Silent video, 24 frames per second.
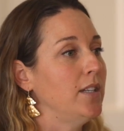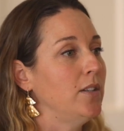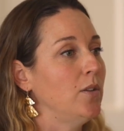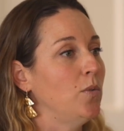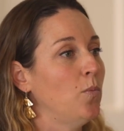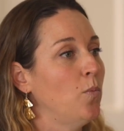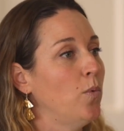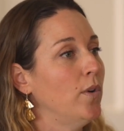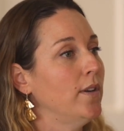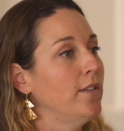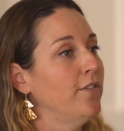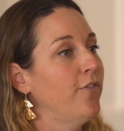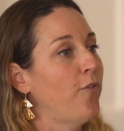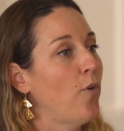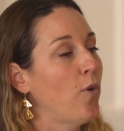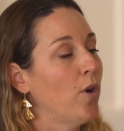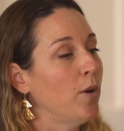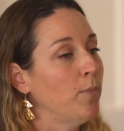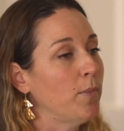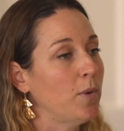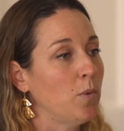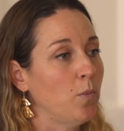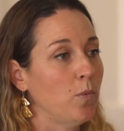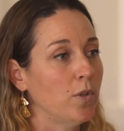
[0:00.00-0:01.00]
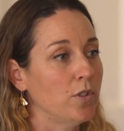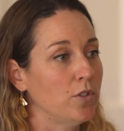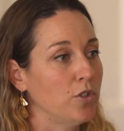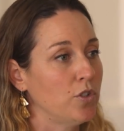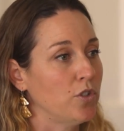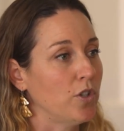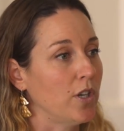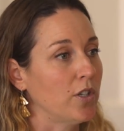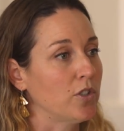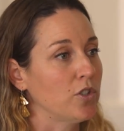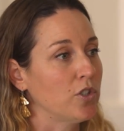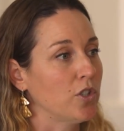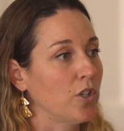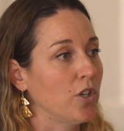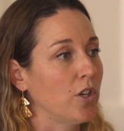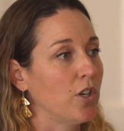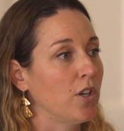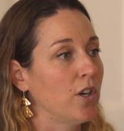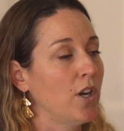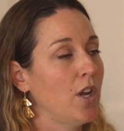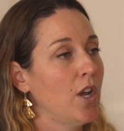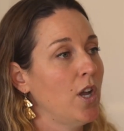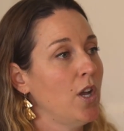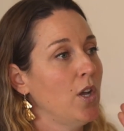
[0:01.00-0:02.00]
in one form, in one
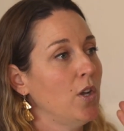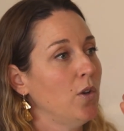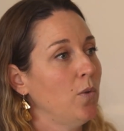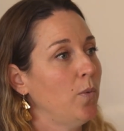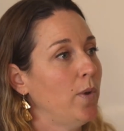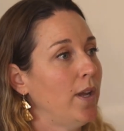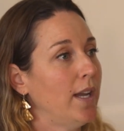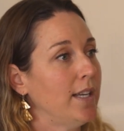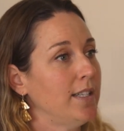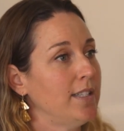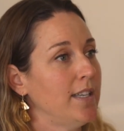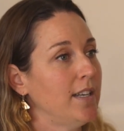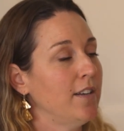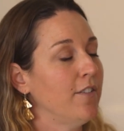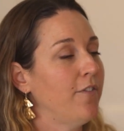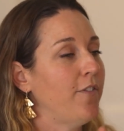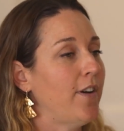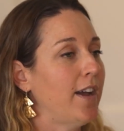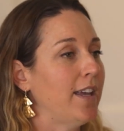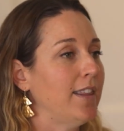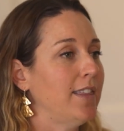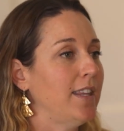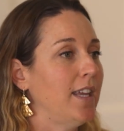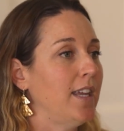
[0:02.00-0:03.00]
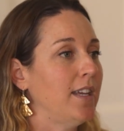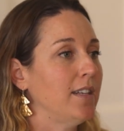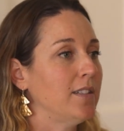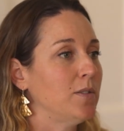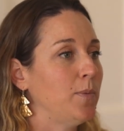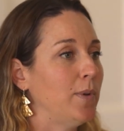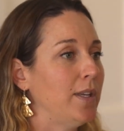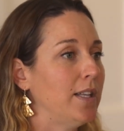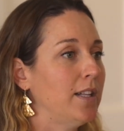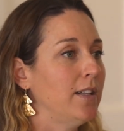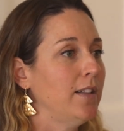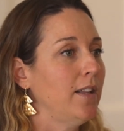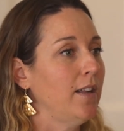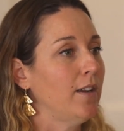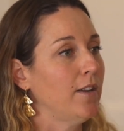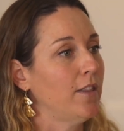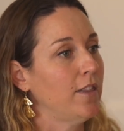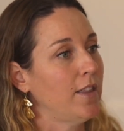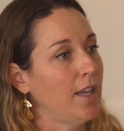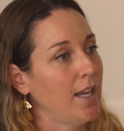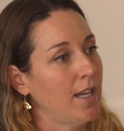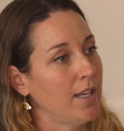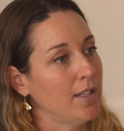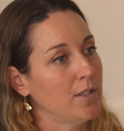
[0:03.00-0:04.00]
structure. We identify things, we clear
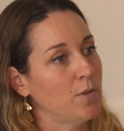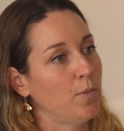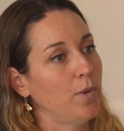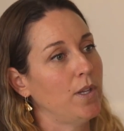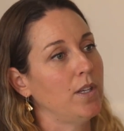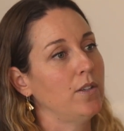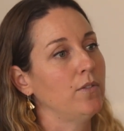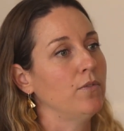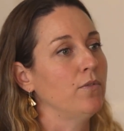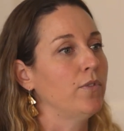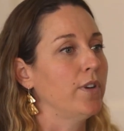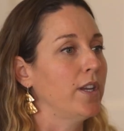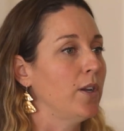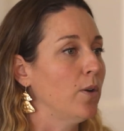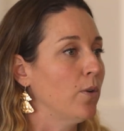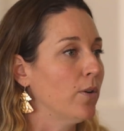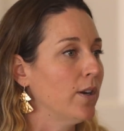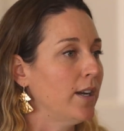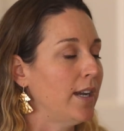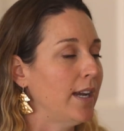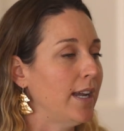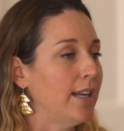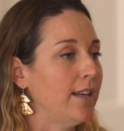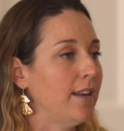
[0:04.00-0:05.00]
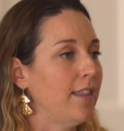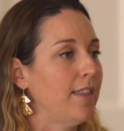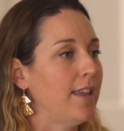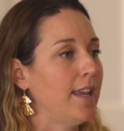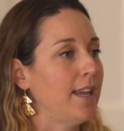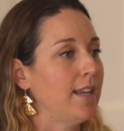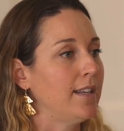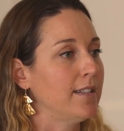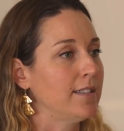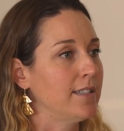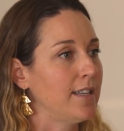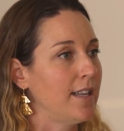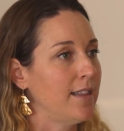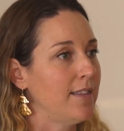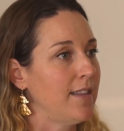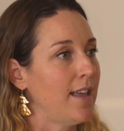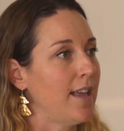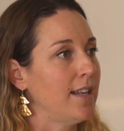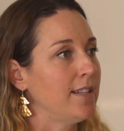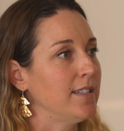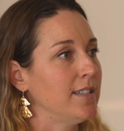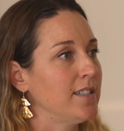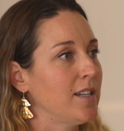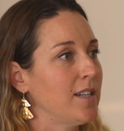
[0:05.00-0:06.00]
things, we reorient things, and
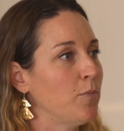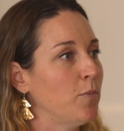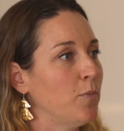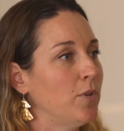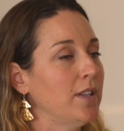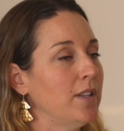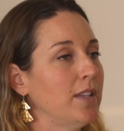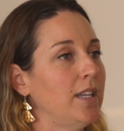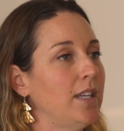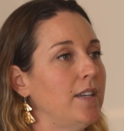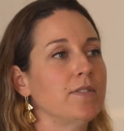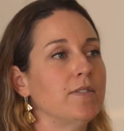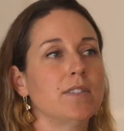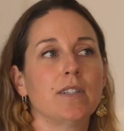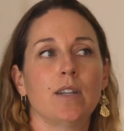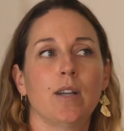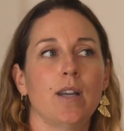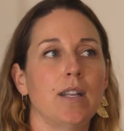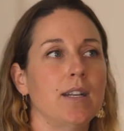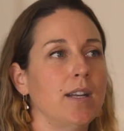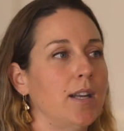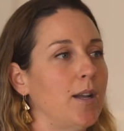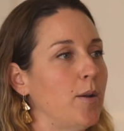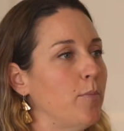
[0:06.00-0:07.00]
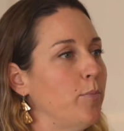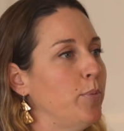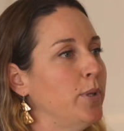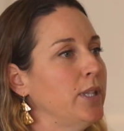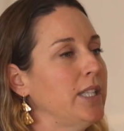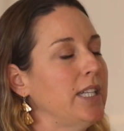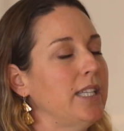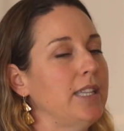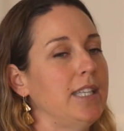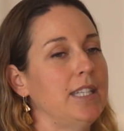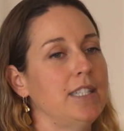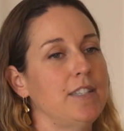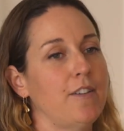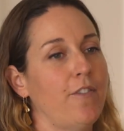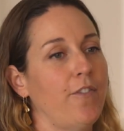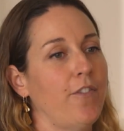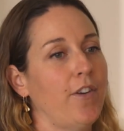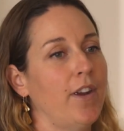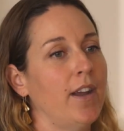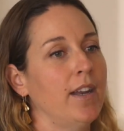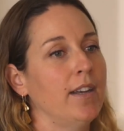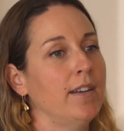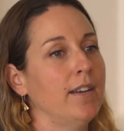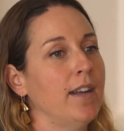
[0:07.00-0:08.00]
then someone leaves in a completely
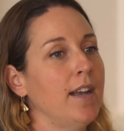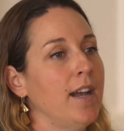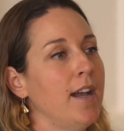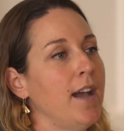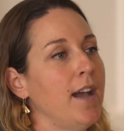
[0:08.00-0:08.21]
different